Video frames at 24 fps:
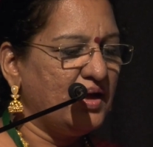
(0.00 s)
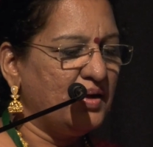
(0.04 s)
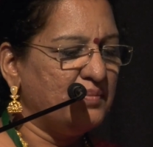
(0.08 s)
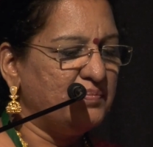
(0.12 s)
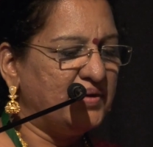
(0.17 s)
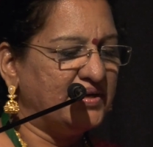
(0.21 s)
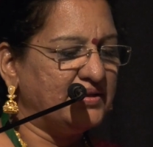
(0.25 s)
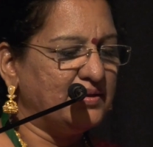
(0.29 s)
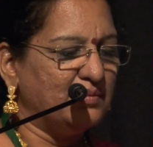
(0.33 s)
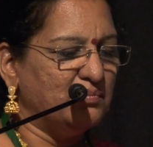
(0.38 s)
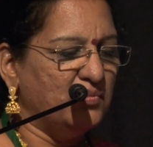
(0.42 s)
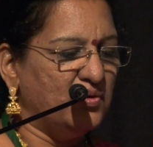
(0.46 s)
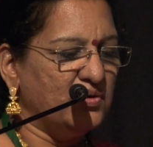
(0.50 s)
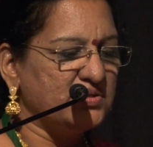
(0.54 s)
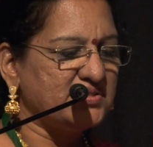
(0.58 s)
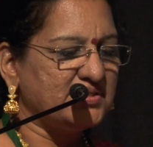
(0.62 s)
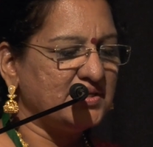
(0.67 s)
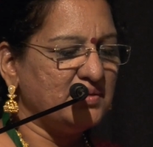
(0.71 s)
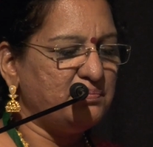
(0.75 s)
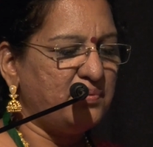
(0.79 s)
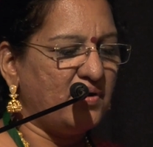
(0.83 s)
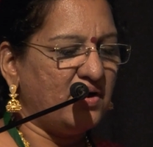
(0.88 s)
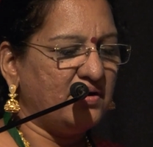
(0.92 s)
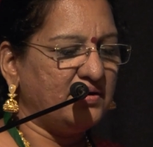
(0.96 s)
But the most
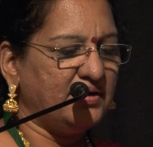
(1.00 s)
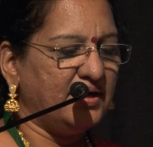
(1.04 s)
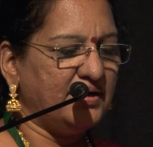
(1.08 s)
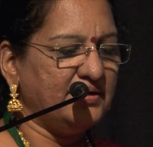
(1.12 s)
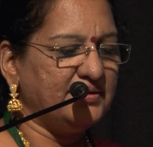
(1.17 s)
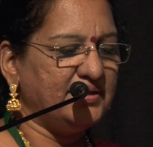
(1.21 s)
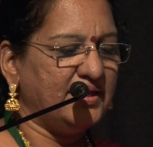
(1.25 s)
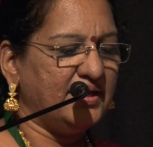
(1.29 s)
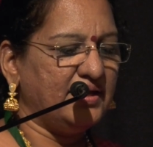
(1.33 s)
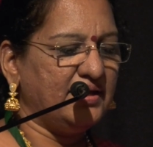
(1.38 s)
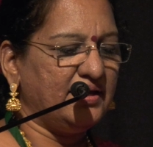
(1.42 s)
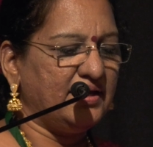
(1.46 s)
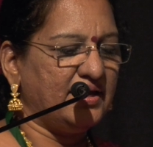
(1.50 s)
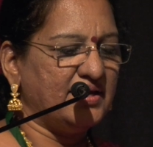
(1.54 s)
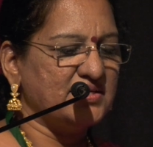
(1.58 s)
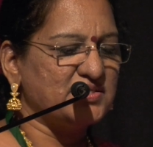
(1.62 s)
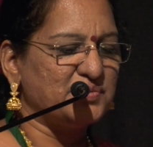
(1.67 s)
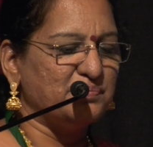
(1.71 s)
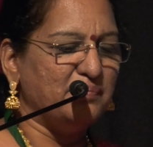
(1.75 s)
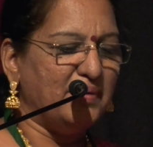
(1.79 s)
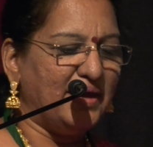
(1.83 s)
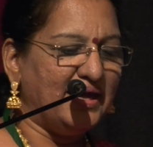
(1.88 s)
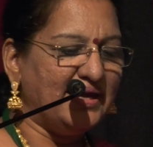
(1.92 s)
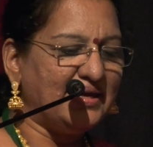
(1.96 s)
important thing is
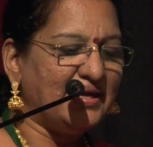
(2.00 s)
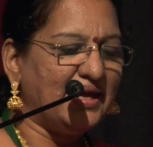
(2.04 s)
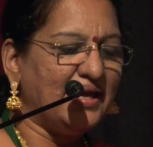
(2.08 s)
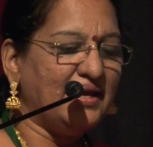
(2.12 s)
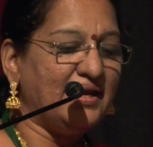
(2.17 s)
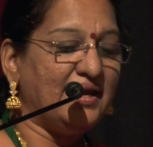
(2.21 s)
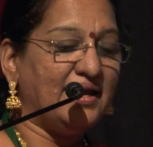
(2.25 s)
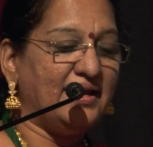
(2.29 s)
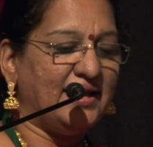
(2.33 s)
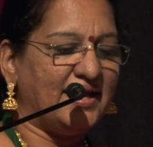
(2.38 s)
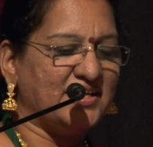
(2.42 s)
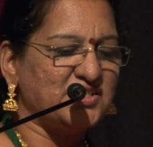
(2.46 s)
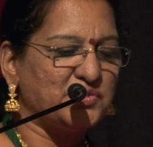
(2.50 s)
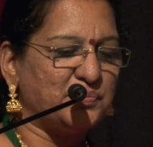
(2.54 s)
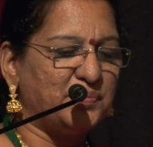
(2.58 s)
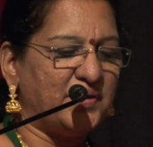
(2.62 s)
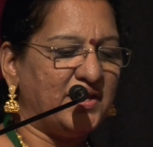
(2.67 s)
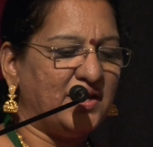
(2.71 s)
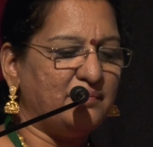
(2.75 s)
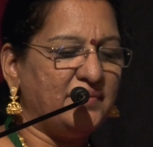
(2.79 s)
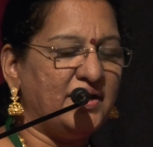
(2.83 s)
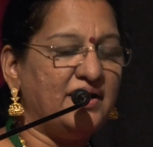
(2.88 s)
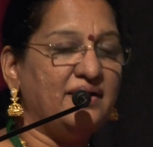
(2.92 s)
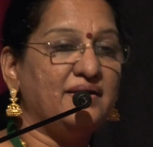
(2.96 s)
making an
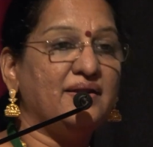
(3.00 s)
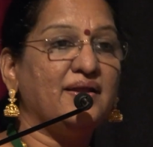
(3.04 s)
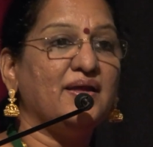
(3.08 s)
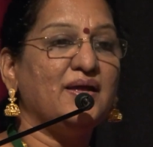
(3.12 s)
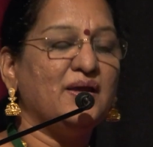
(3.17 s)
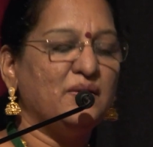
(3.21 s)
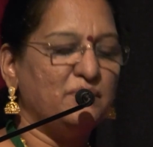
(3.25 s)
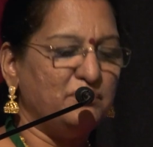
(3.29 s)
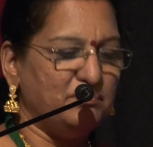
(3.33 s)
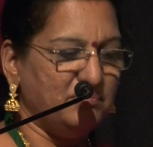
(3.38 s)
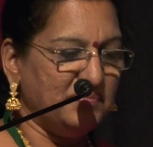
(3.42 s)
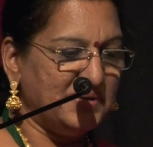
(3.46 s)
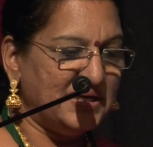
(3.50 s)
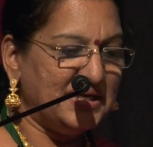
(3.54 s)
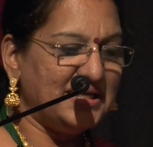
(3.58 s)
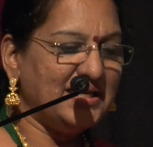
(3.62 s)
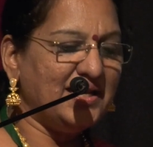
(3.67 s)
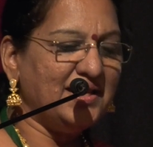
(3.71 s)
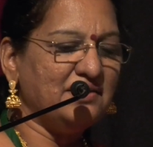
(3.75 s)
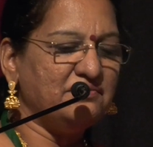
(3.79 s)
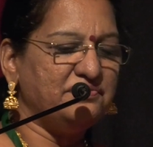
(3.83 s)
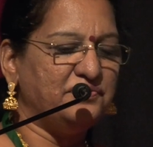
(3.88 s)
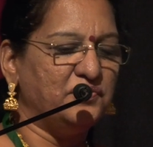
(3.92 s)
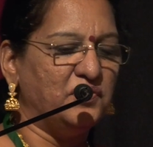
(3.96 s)
experiment
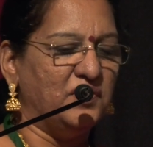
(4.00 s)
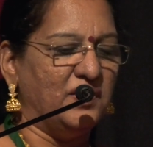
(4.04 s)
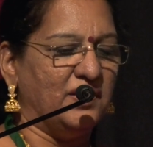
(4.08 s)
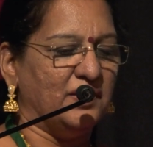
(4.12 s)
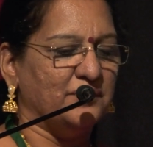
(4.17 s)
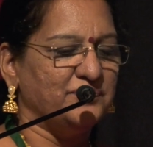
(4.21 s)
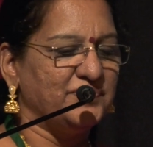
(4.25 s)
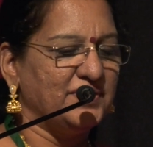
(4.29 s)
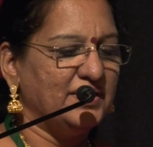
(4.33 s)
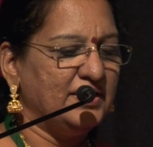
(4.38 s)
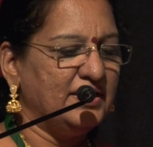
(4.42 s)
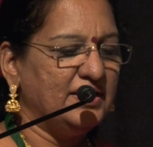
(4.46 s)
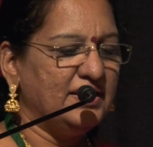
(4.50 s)
meaningful